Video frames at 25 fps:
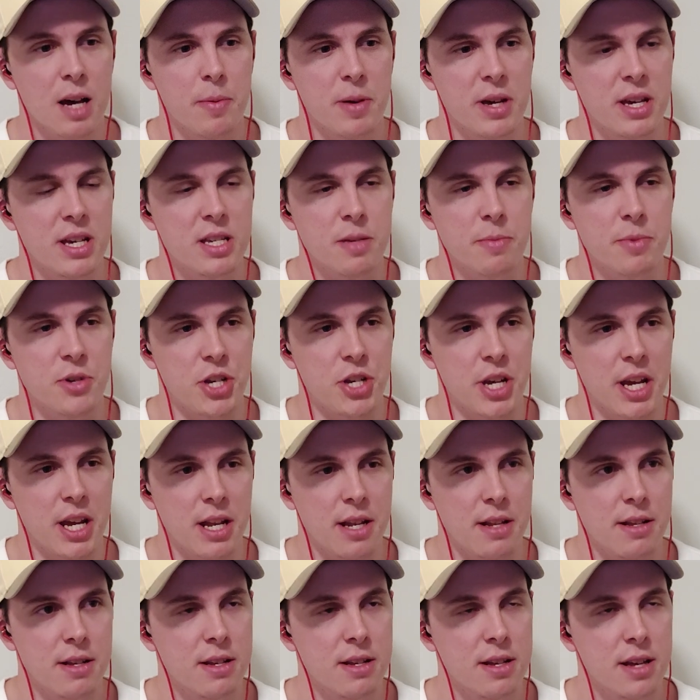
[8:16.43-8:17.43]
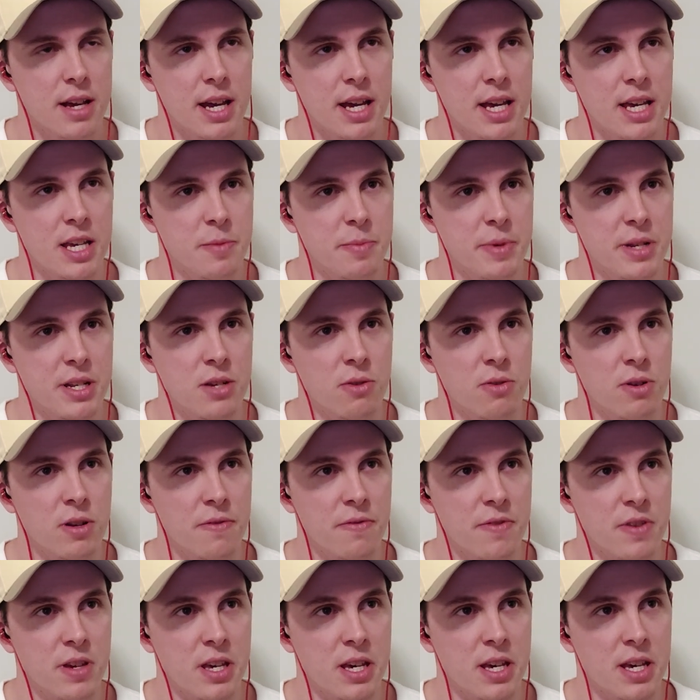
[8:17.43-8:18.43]
He's a machine. He's been doing it
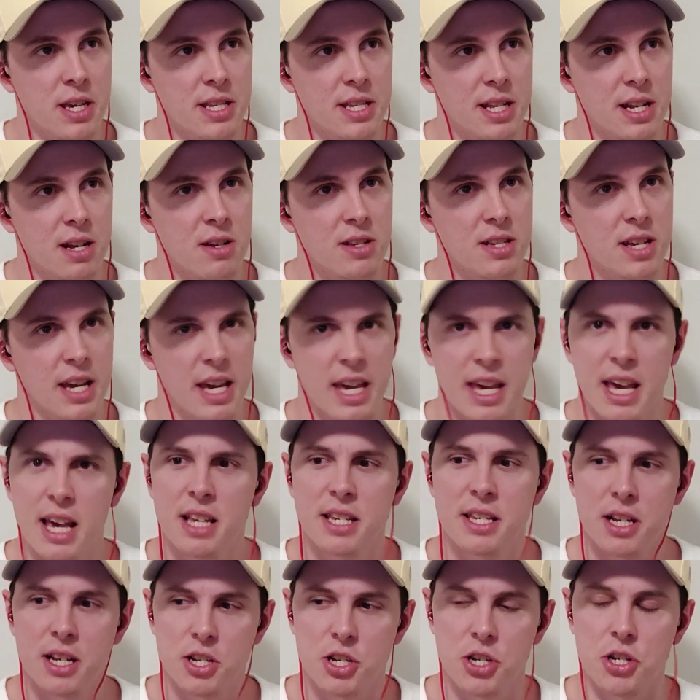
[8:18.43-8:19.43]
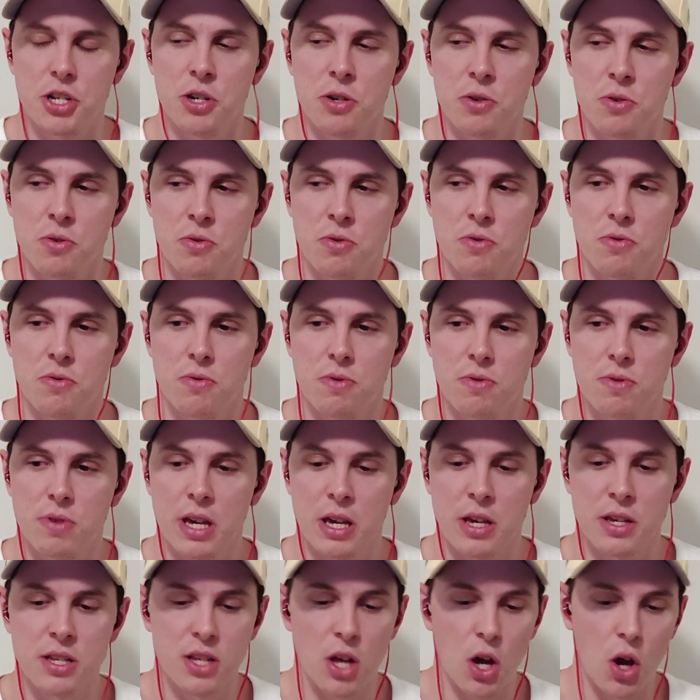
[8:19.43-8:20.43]
for years, and I was like, he has such a chill.
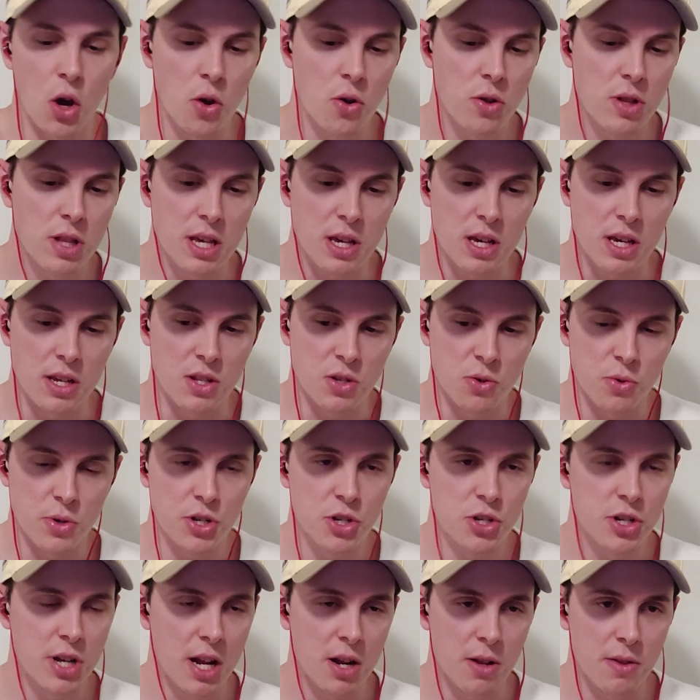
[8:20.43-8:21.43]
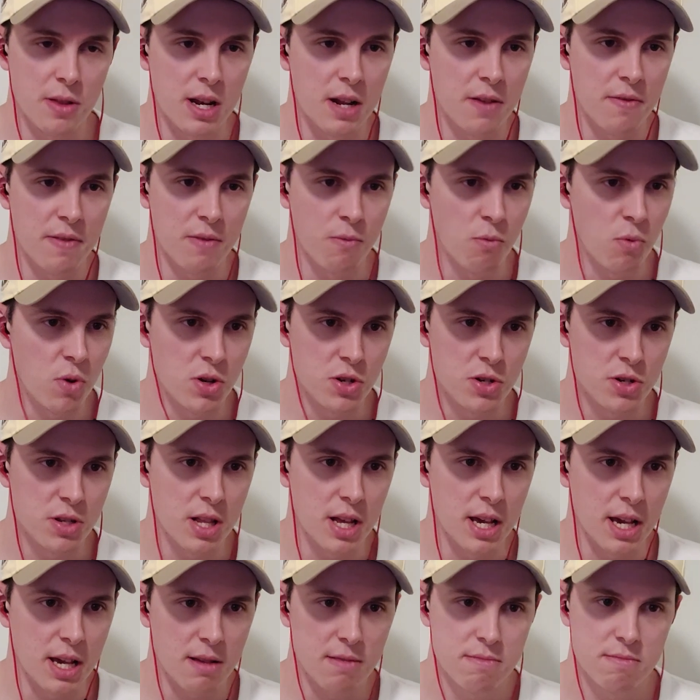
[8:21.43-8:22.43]
He's the only Twitch channel that I've watched
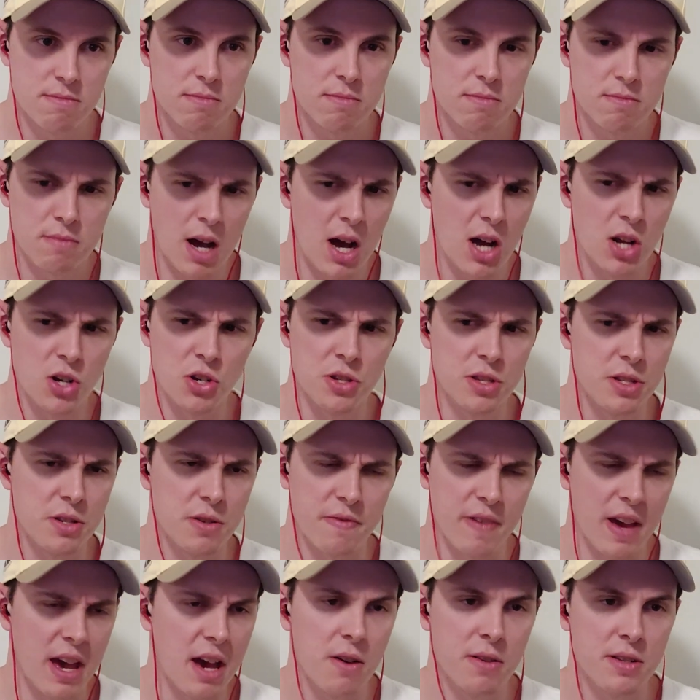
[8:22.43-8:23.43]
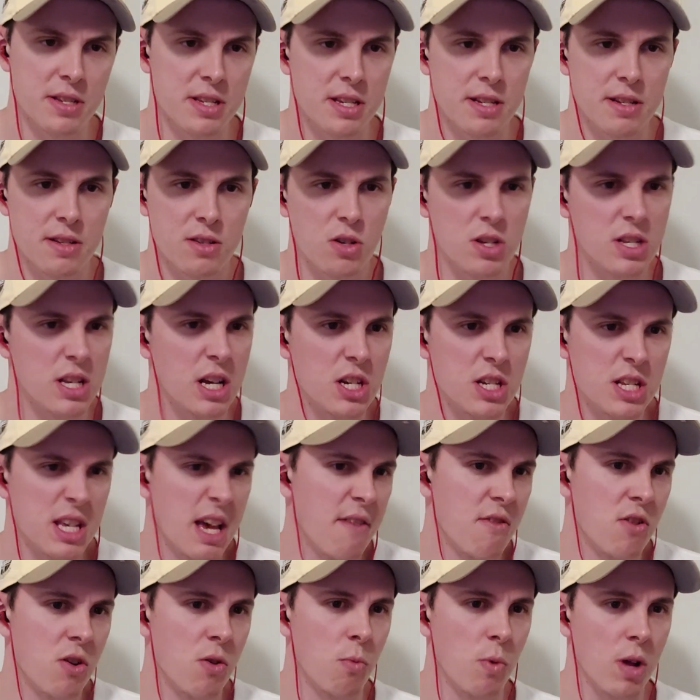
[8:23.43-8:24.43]
like hundreds of hours in, because I just have
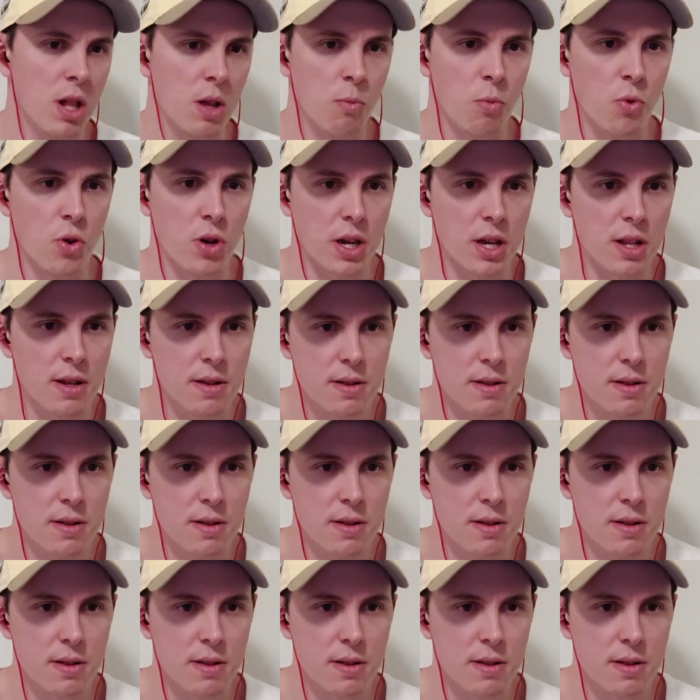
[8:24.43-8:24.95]
it on while I'm working.